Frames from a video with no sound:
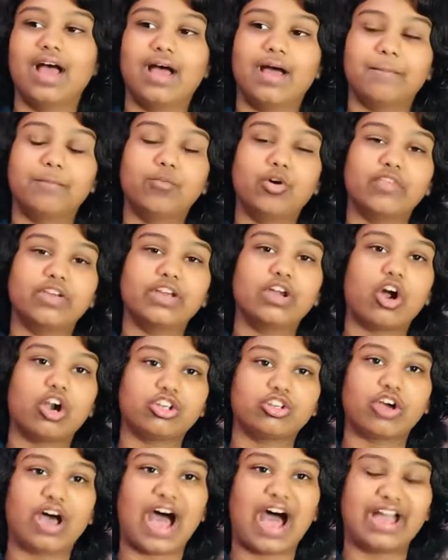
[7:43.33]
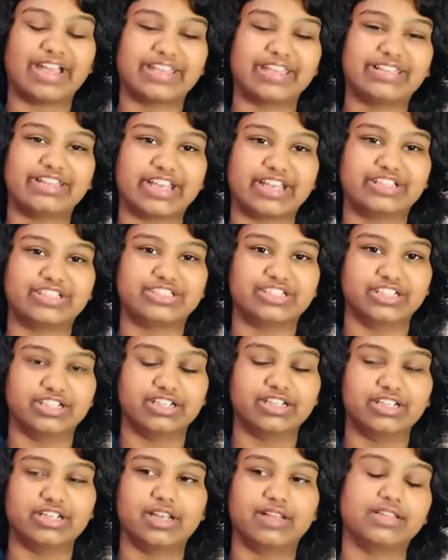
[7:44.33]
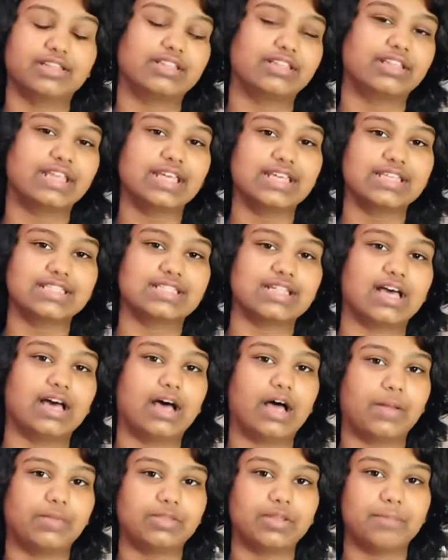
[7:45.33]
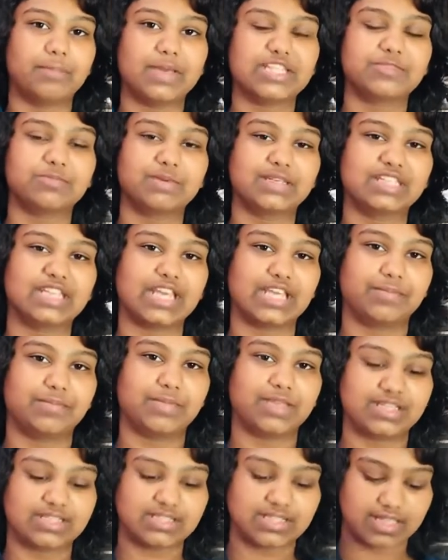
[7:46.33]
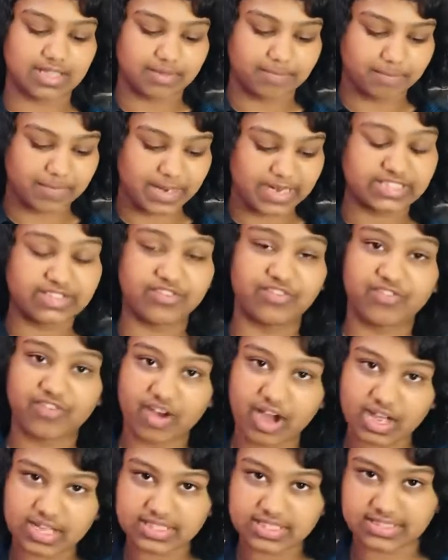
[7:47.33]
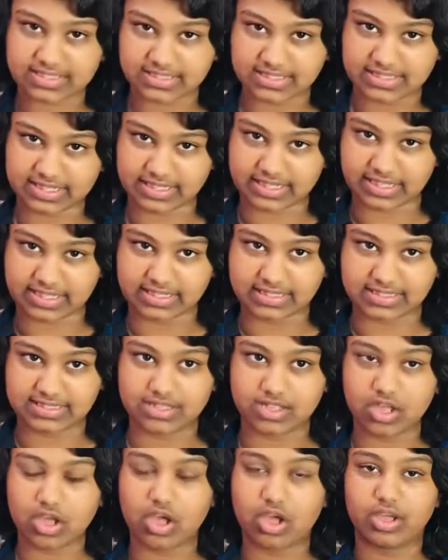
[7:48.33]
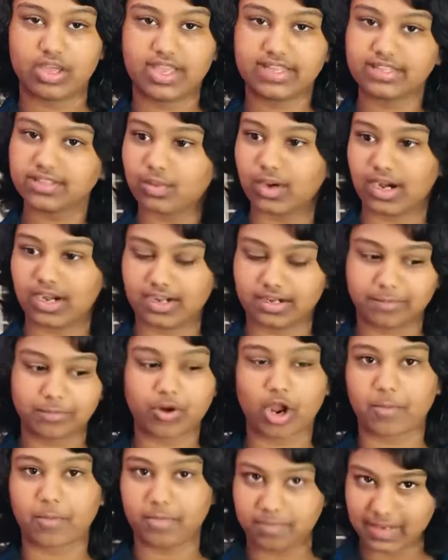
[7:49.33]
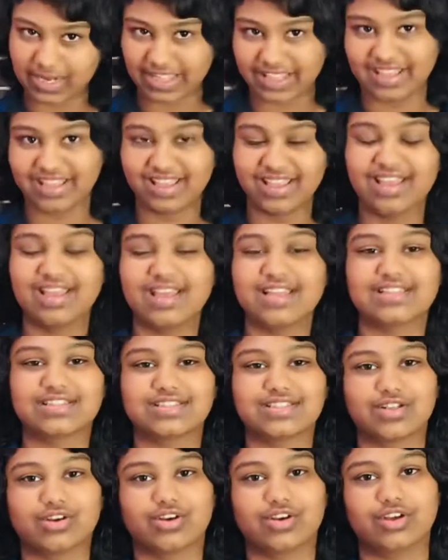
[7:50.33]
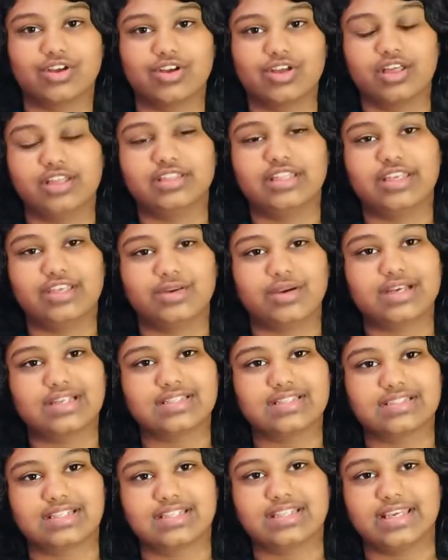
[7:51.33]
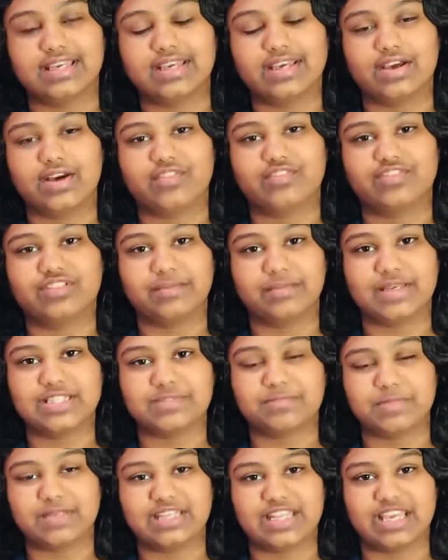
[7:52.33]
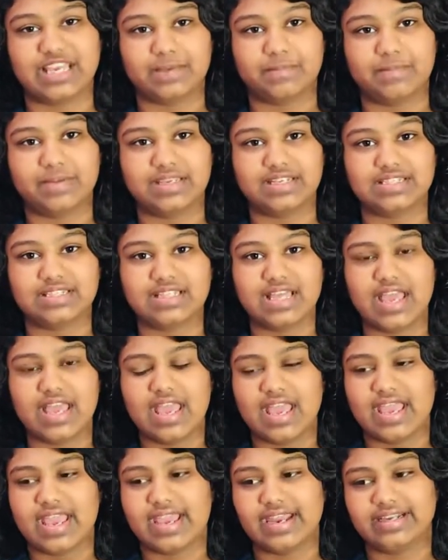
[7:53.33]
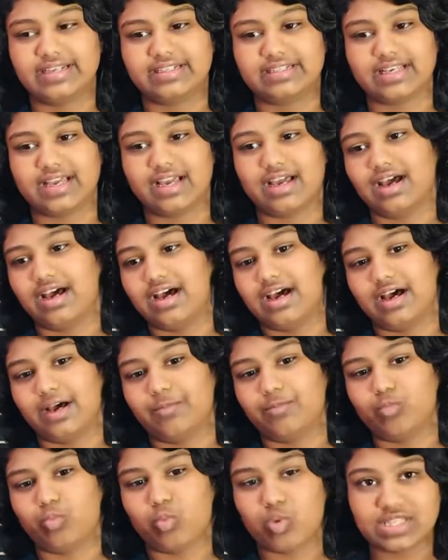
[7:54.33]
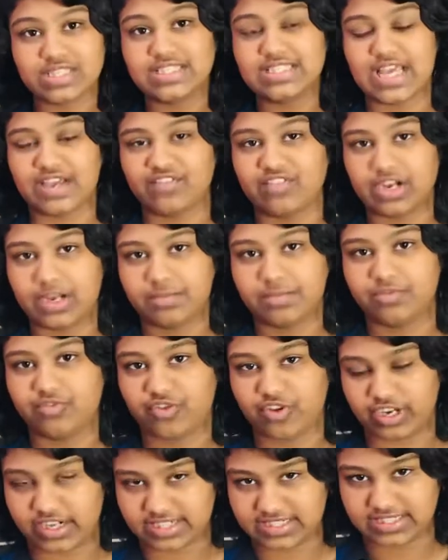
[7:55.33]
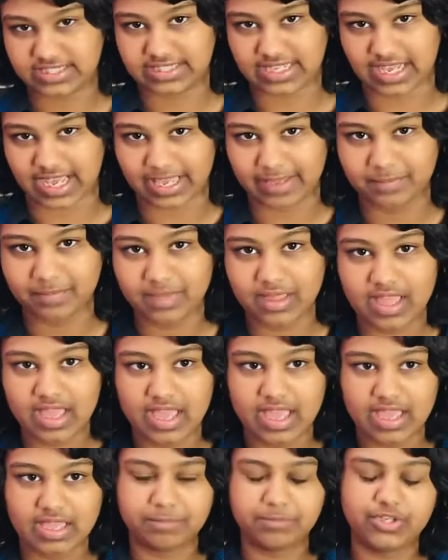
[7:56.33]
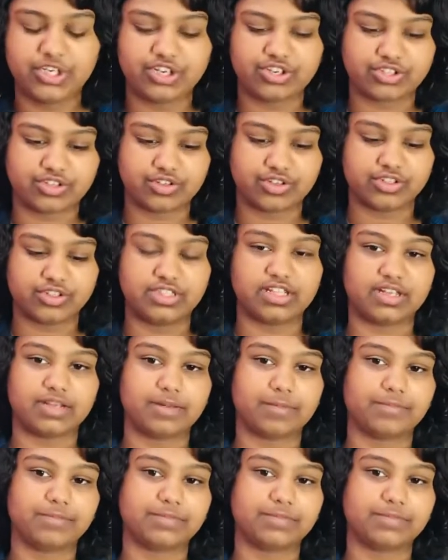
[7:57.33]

moving on to architecture, the Mesopotamians made the first cities in the world, probably. So the UR city of the Mesopotamians, it was developed for its time due to the